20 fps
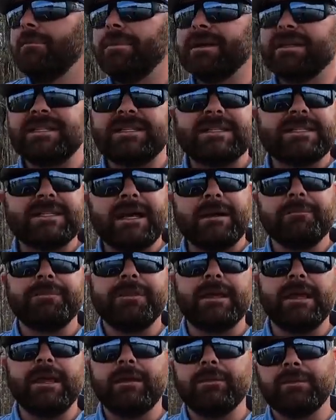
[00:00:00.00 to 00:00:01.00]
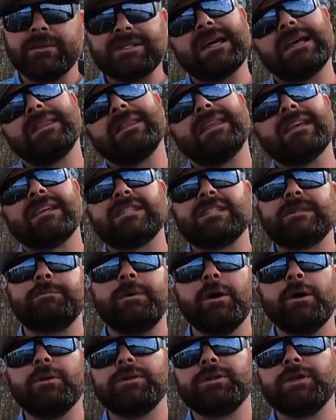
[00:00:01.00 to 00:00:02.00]
but something that's got the
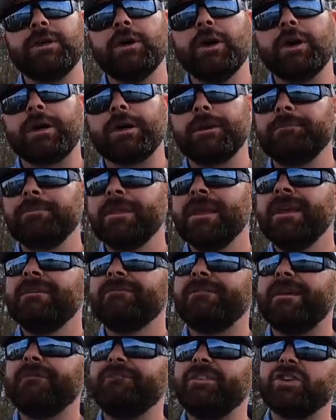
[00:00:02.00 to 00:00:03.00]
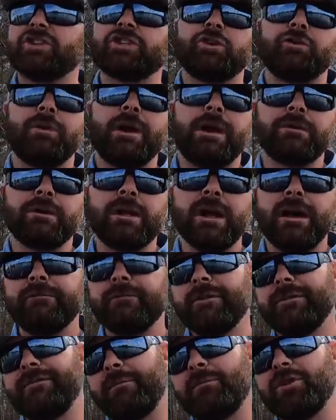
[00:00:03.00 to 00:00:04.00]
exposed hook. If I'm fishing around
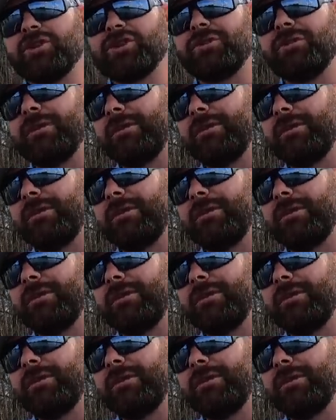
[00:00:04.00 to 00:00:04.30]
cover, if I'm